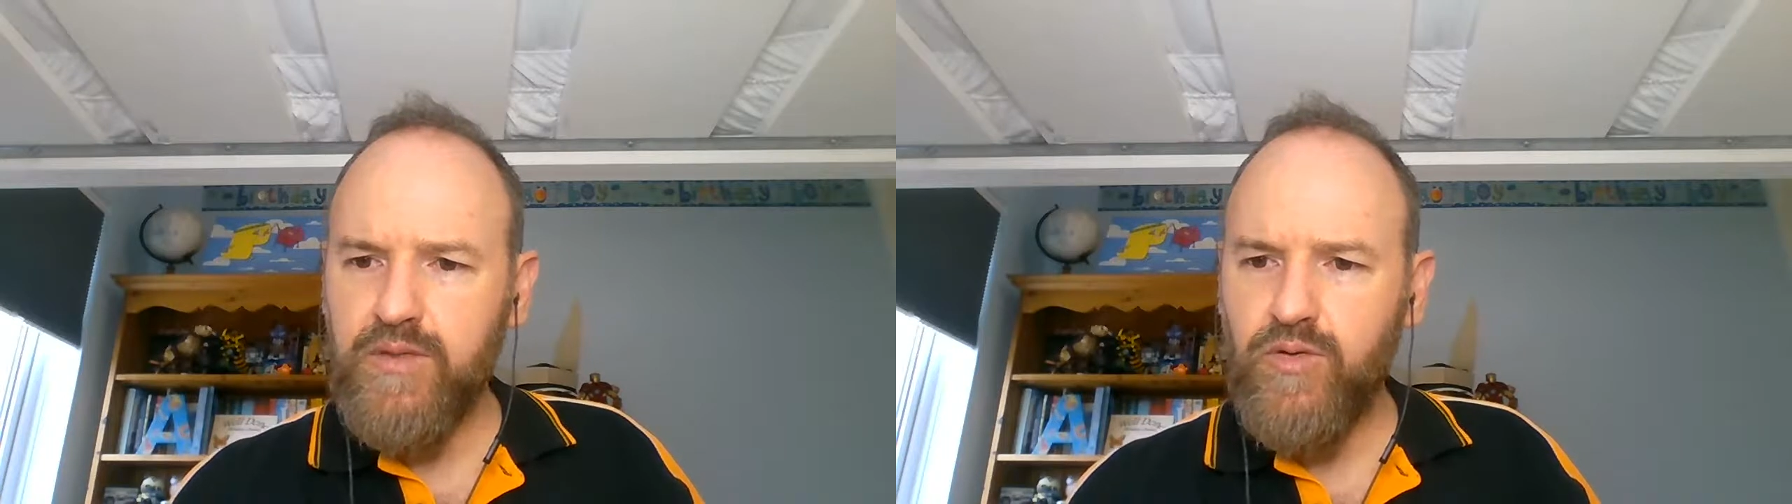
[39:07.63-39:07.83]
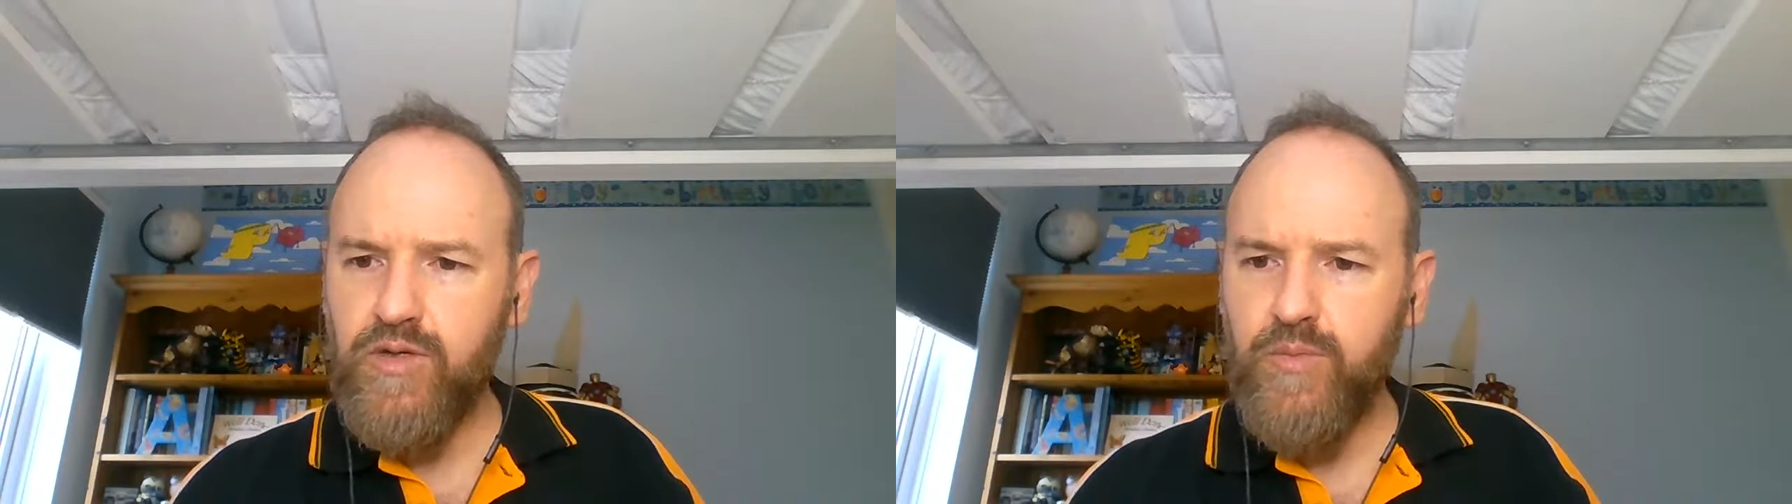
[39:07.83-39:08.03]

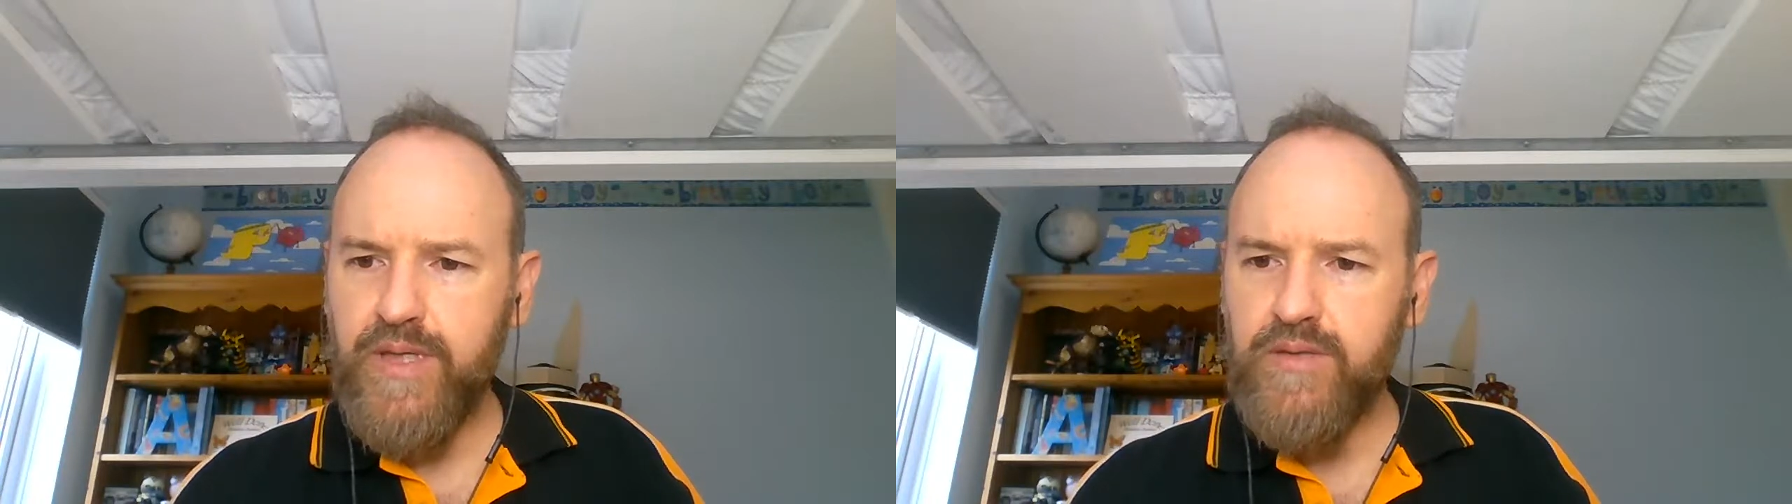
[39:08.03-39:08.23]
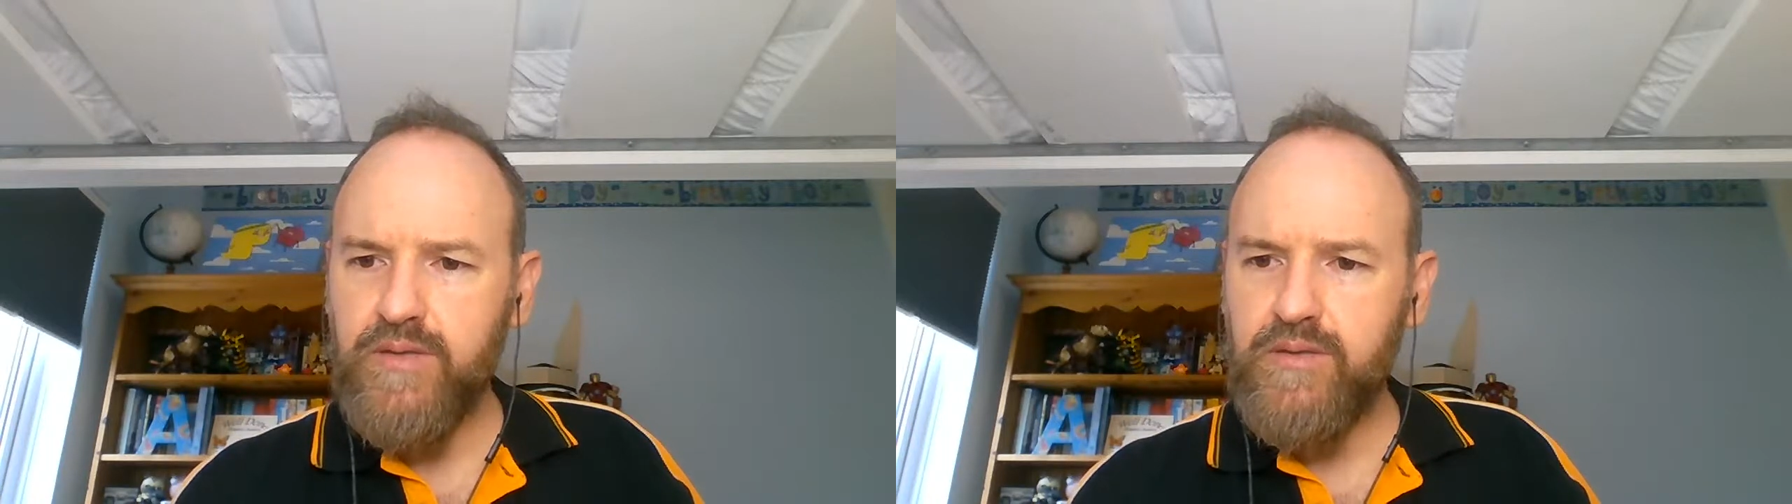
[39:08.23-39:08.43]
Courier
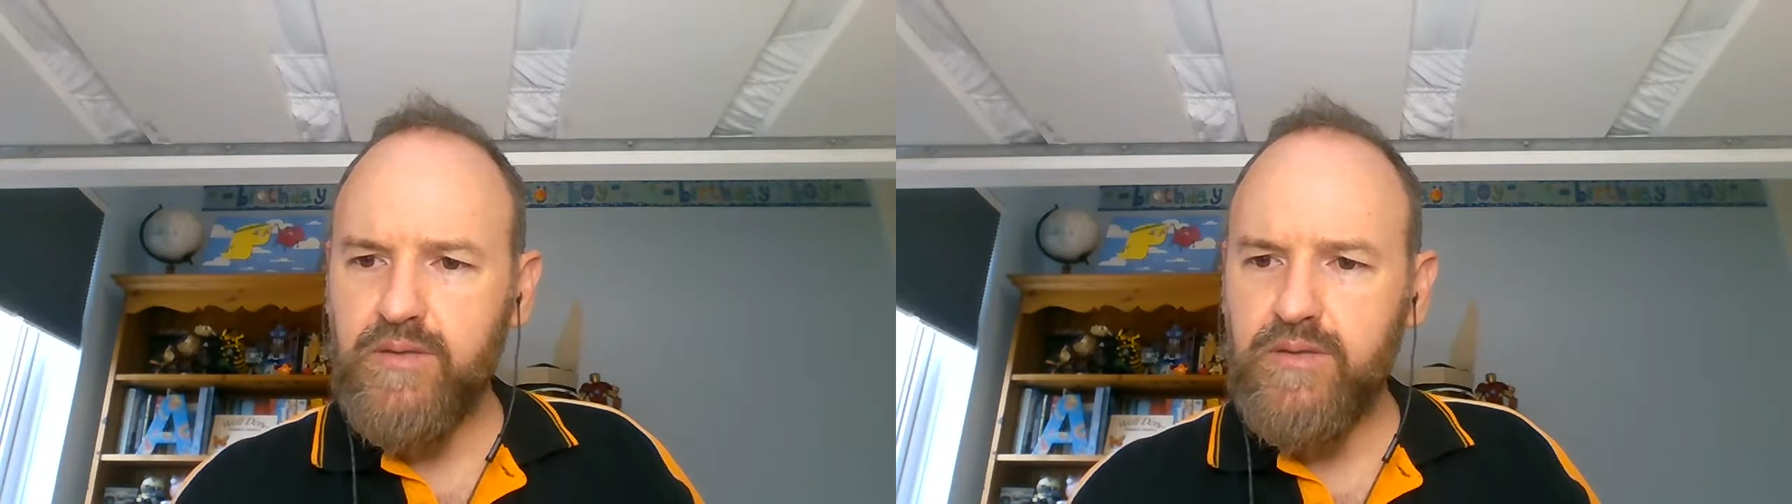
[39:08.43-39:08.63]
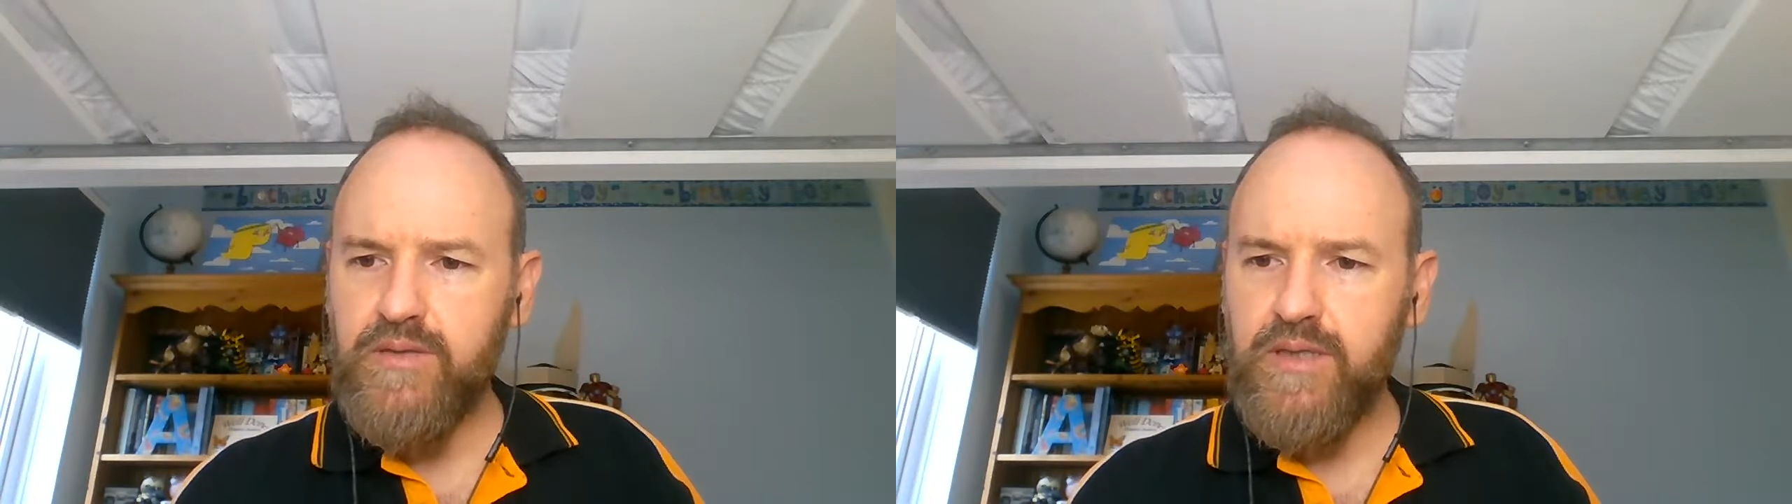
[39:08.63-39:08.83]
better
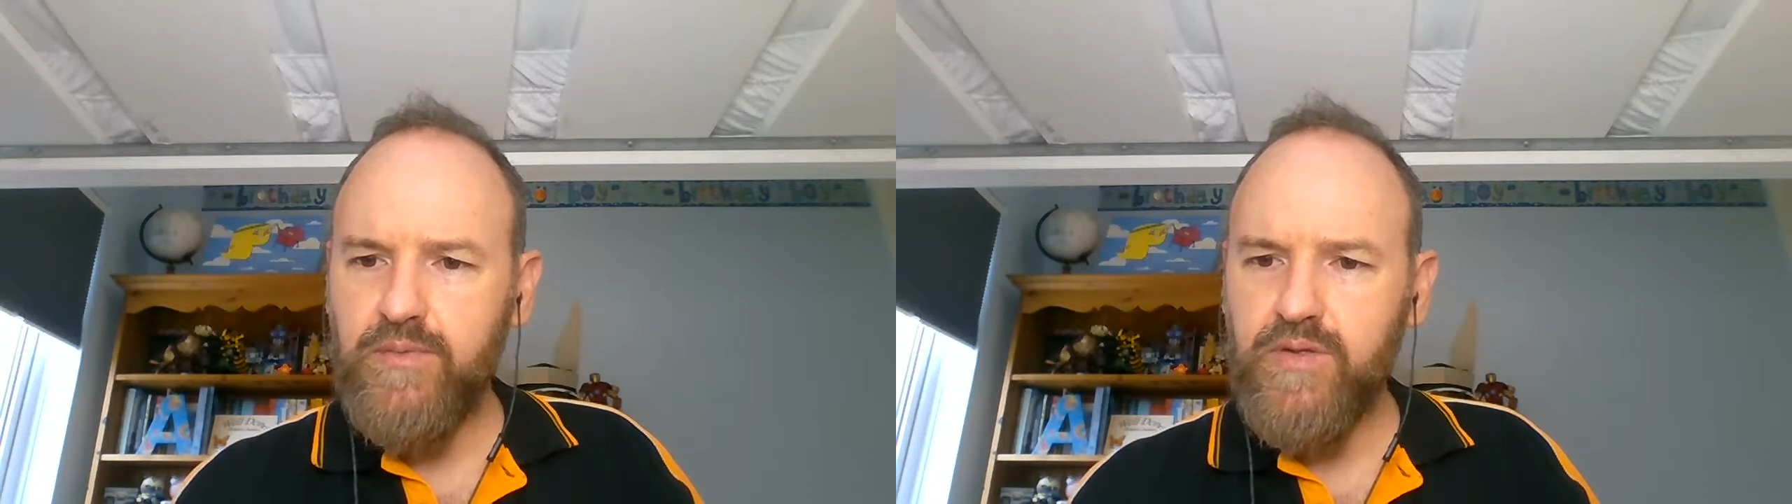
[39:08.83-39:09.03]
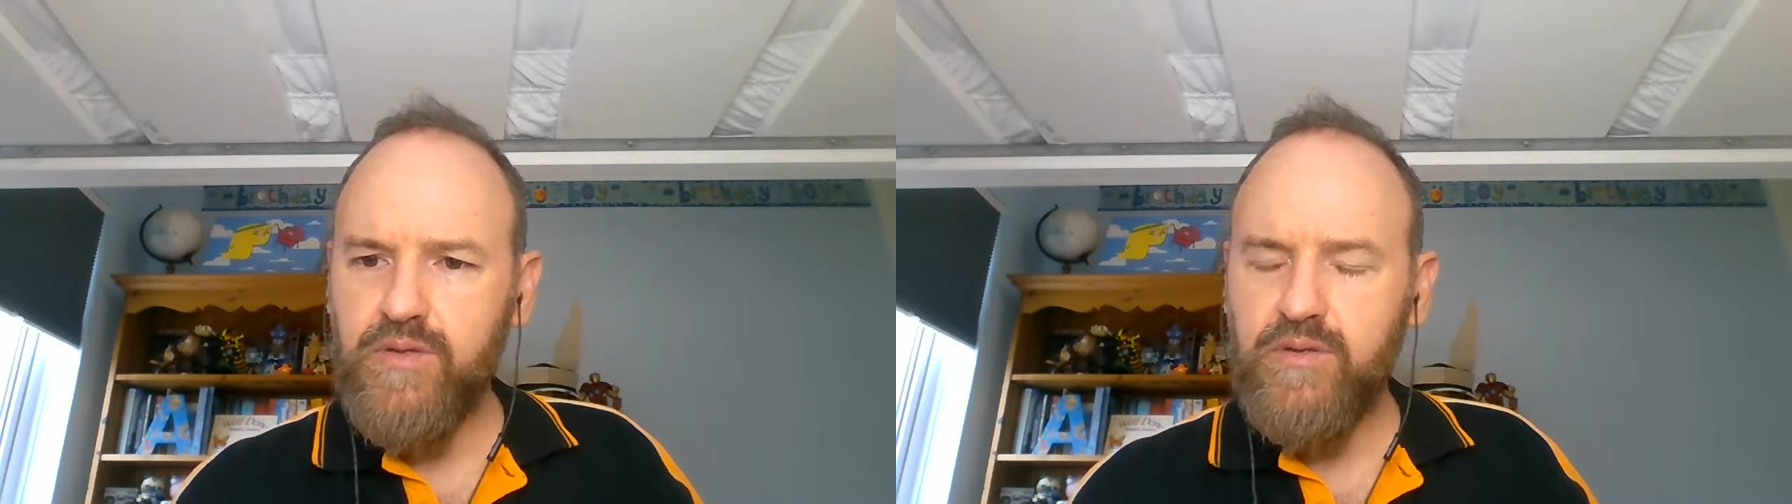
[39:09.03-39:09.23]
to come
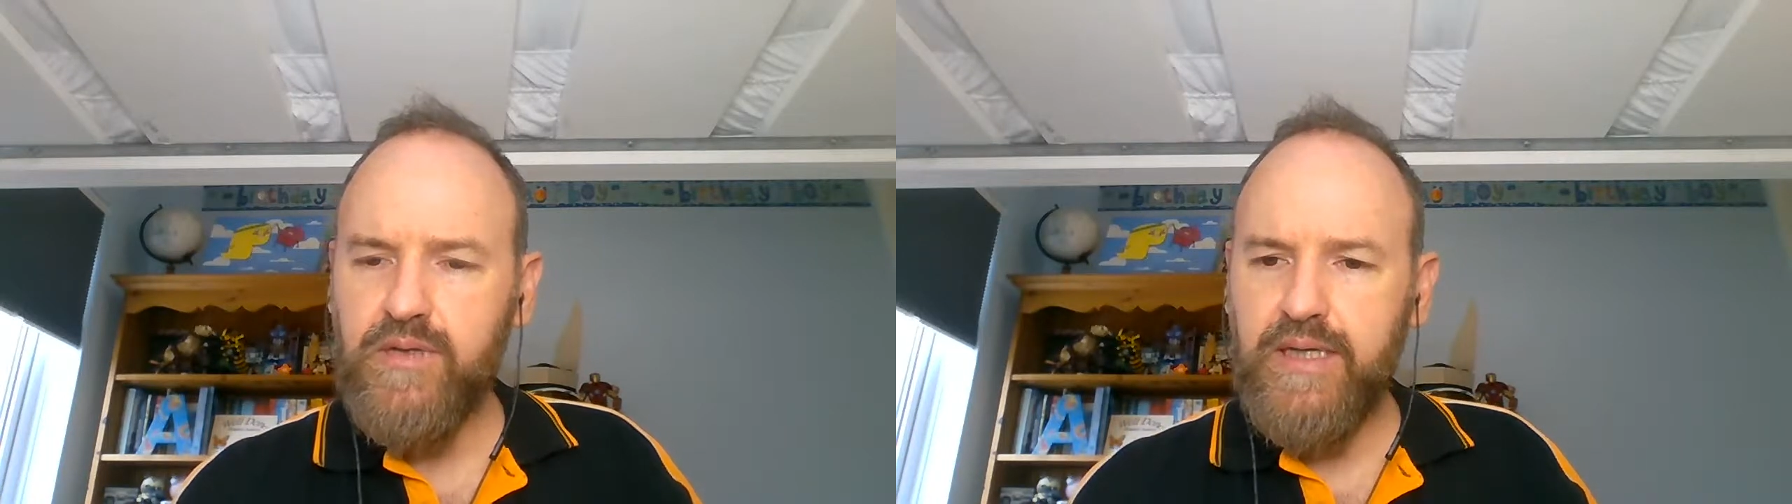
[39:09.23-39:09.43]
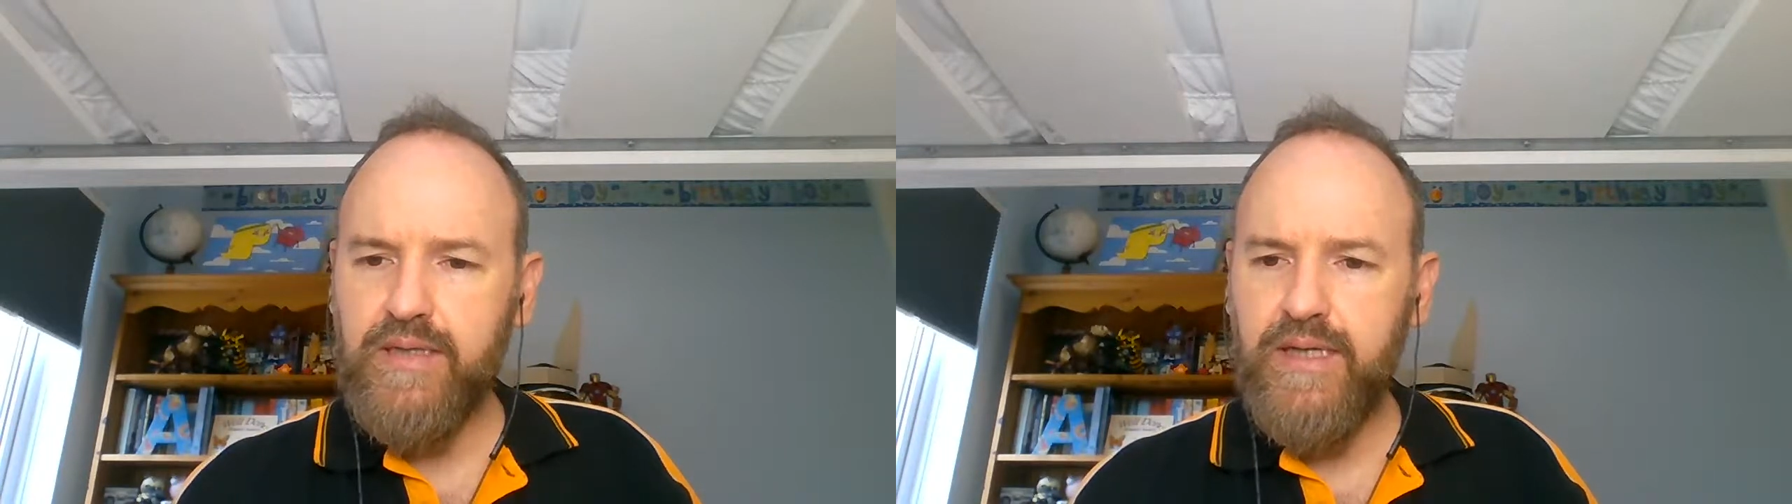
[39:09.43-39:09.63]
through
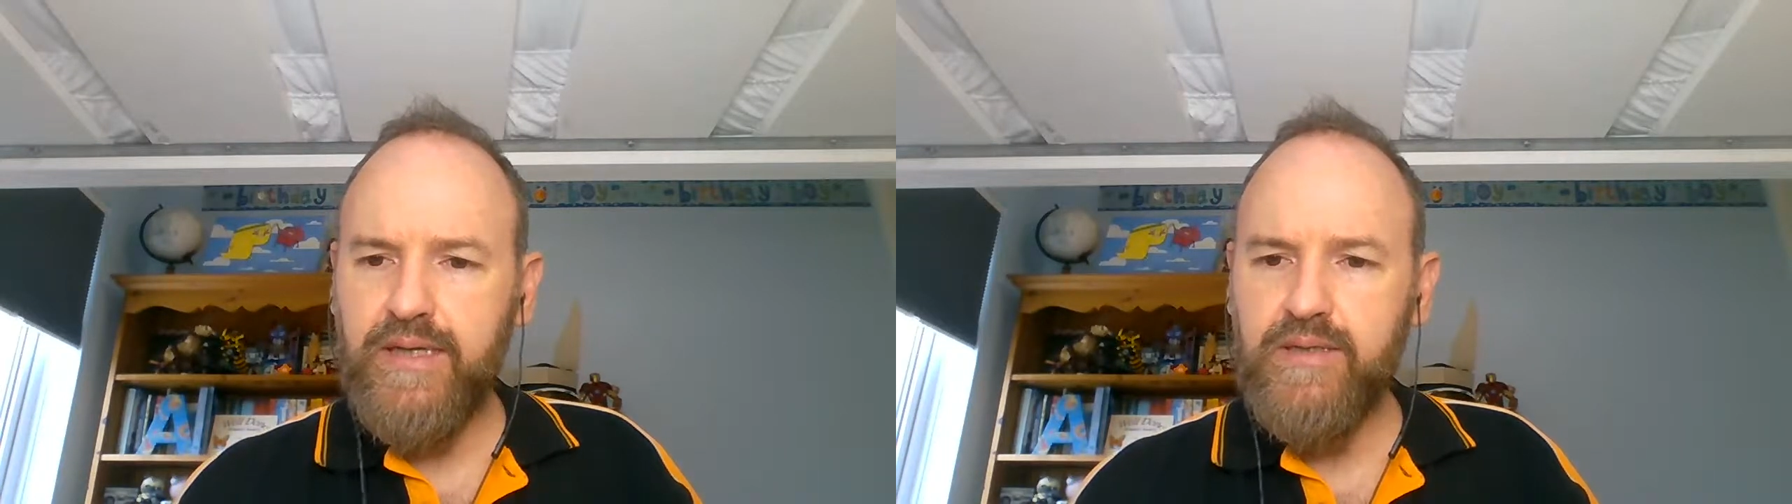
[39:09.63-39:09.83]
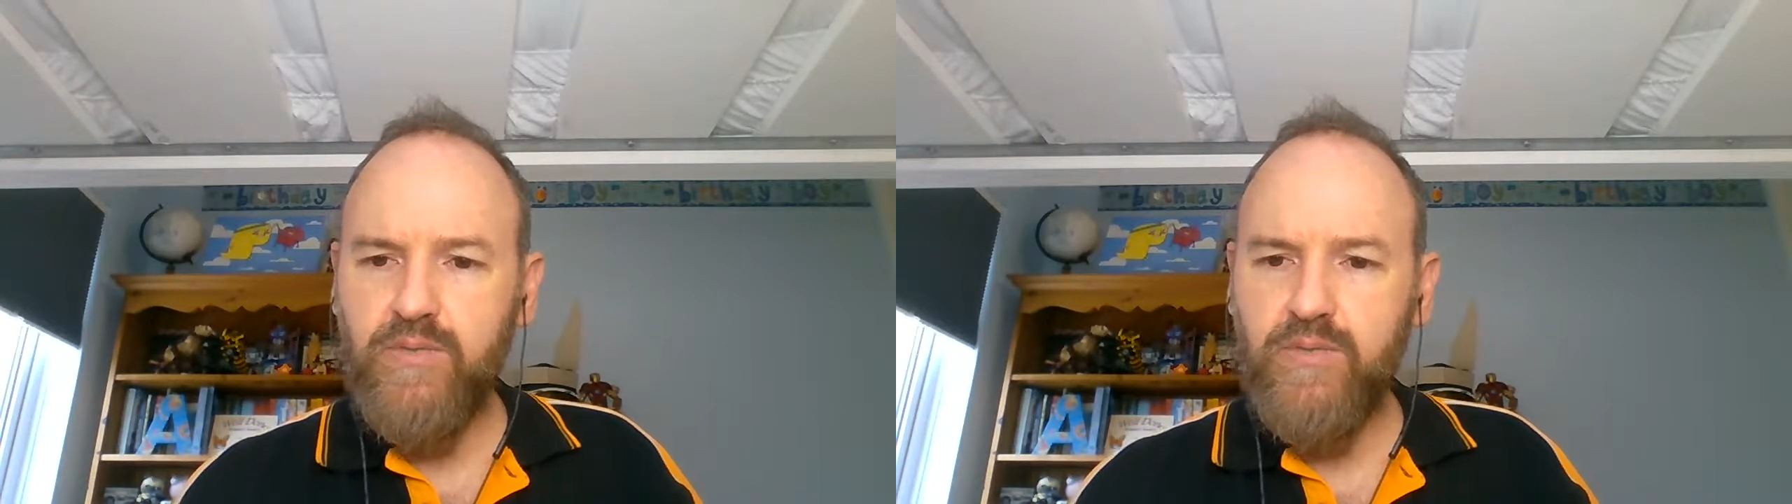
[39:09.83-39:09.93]
and collect?